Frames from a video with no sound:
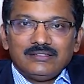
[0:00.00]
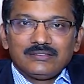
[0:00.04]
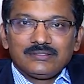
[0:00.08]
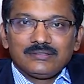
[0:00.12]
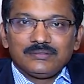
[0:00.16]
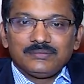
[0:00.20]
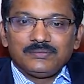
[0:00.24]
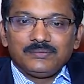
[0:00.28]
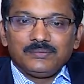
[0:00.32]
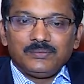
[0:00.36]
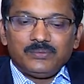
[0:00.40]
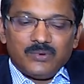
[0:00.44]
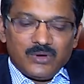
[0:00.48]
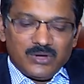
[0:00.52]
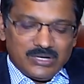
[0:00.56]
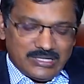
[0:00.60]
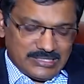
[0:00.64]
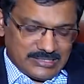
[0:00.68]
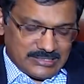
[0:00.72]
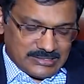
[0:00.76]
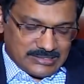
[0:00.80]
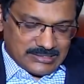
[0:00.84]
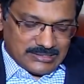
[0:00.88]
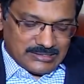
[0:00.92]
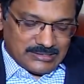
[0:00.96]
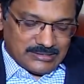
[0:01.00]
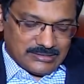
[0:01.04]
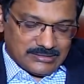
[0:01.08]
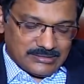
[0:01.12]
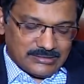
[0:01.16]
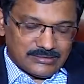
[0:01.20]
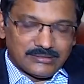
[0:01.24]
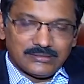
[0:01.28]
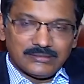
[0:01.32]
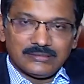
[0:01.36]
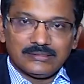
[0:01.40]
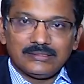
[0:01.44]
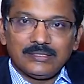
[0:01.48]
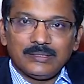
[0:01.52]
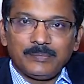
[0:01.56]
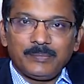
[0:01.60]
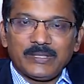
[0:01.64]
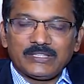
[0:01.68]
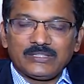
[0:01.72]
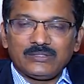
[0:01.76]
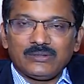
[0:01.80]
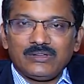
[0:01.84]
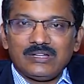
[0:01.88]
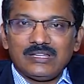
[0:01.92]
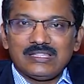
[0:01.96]
So what uh, the
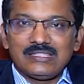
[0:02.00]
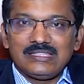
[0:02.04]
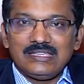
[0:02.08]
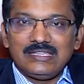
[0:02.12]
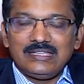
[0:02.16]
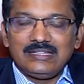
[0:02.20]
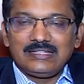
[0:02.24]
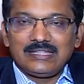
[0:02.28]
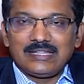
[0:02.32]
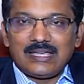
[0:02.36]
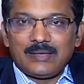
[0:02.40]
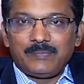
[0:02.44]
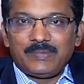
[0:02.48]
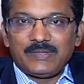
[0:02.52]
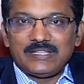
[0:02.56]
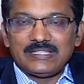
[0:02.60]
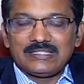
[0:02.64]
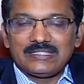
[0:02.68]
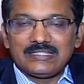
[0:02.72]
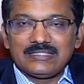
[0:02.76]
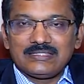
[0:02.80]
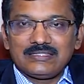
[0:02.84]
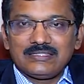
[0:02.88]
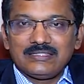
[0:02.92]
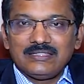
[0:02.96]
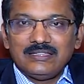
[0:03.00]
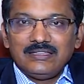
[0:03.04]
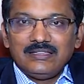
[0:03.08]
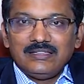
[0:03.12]
pathology it happens is,